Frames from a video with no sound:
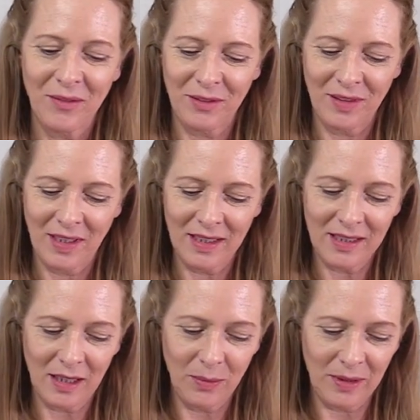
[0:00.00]
For that
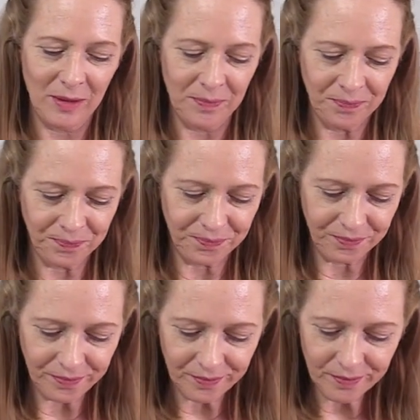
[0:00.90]
I will
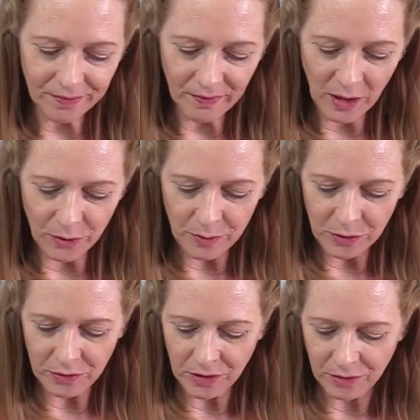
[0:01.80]

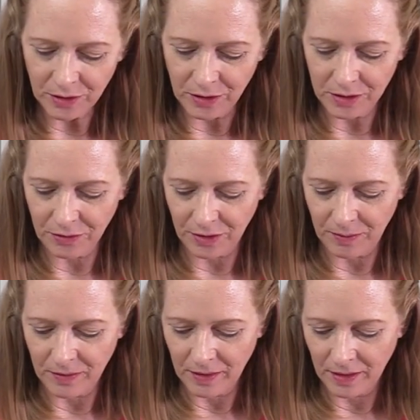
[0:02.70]
remove it, of course,
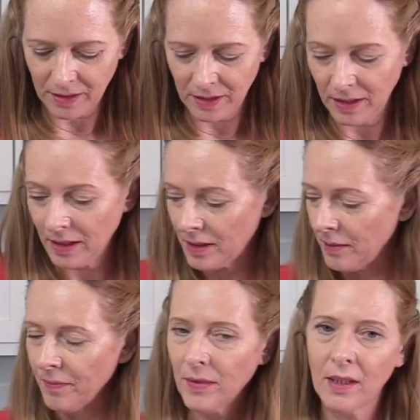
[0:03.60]
from the heat,
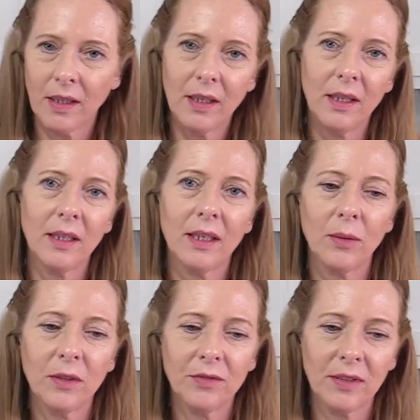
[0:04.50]
and I
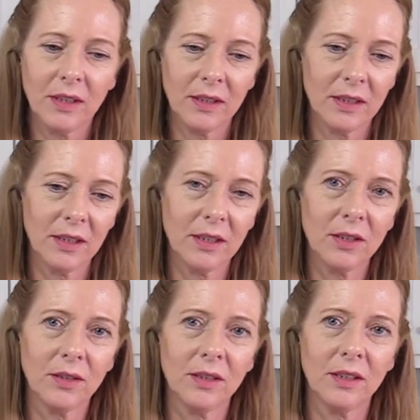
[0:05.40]
will fill it
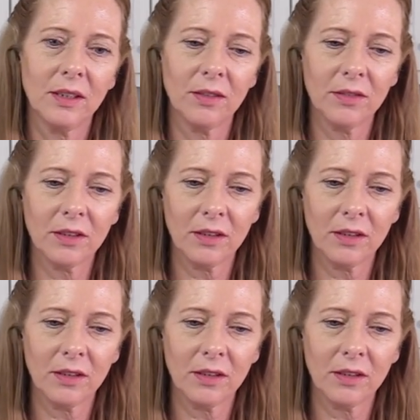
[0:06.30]
into a different